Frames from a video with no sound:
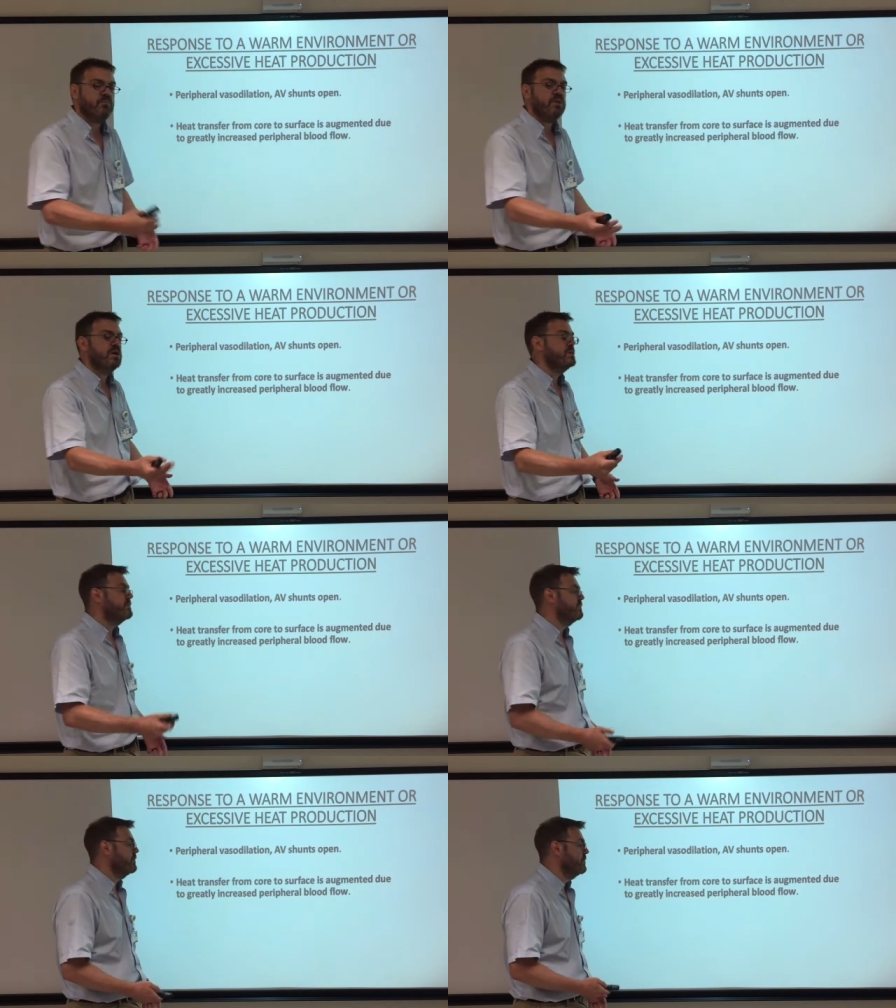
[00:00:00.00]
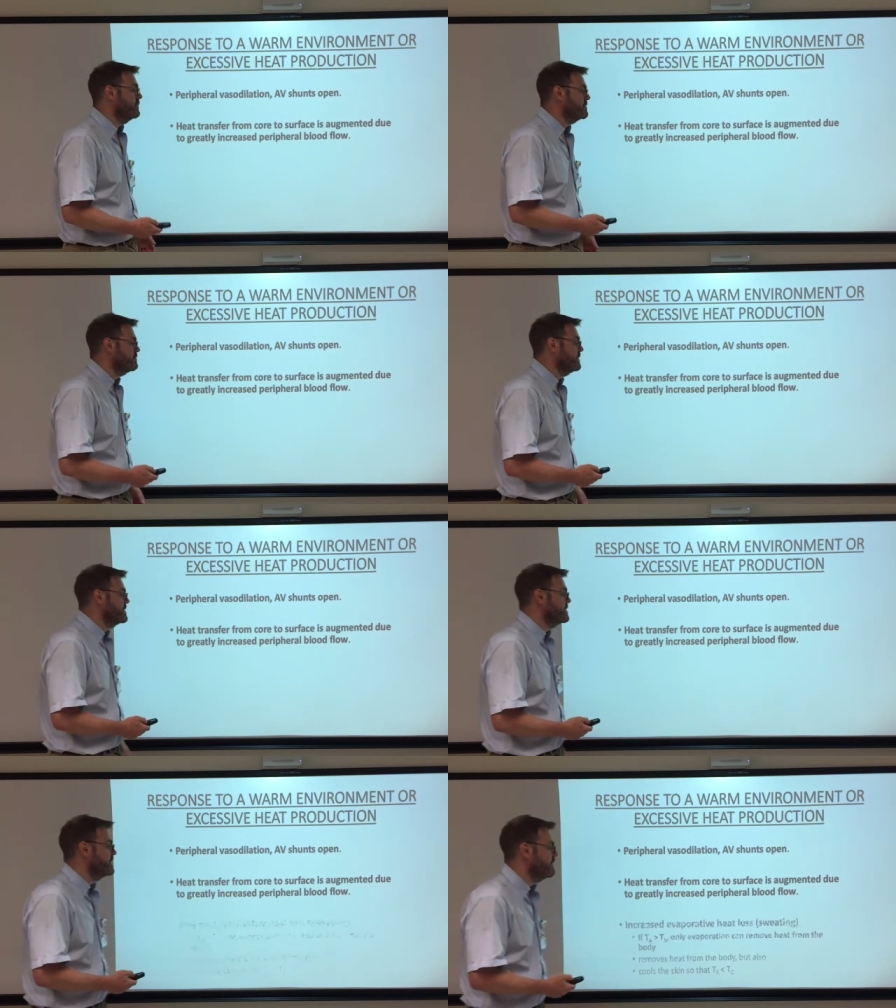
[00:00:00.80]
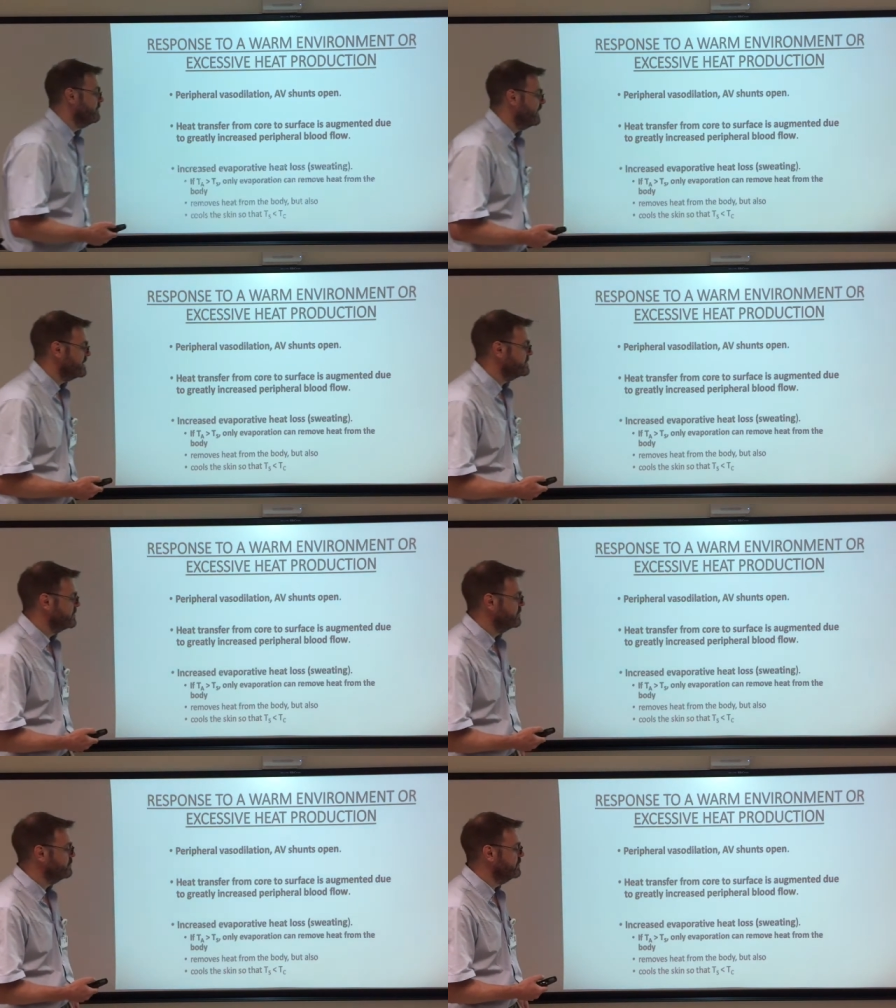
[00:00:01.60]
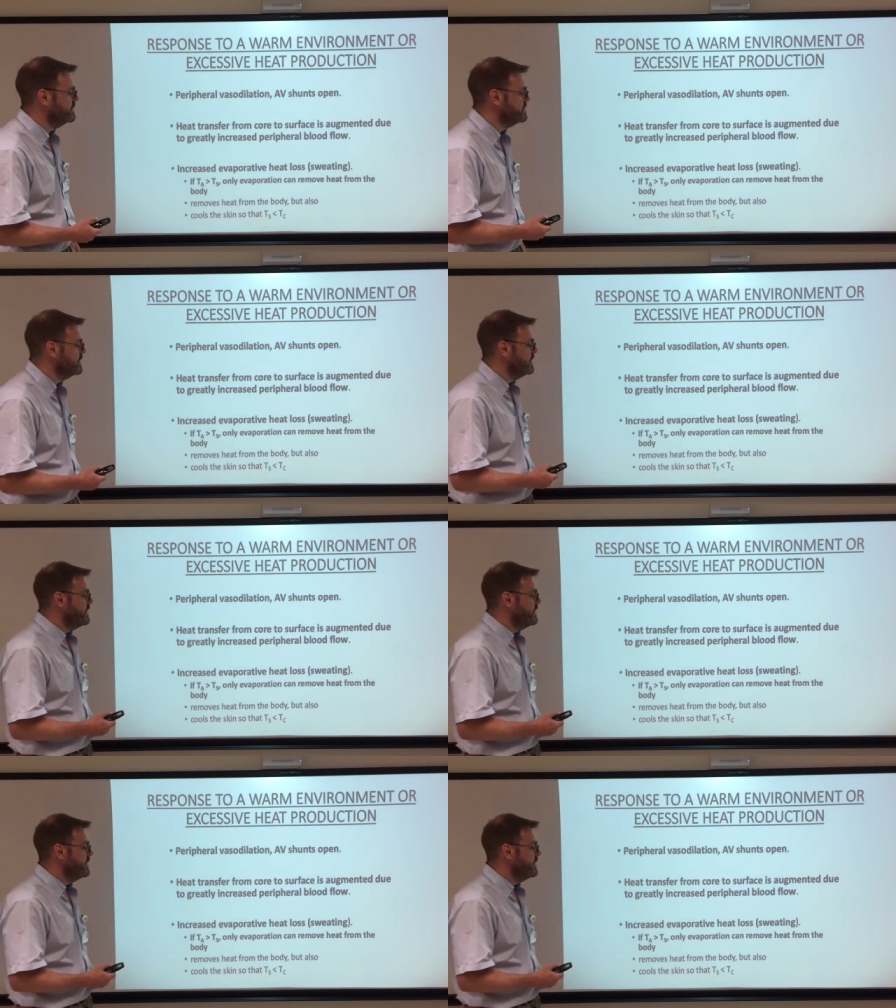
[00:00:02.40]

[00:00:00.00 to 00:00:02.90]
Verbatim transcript: heat flows much faster through it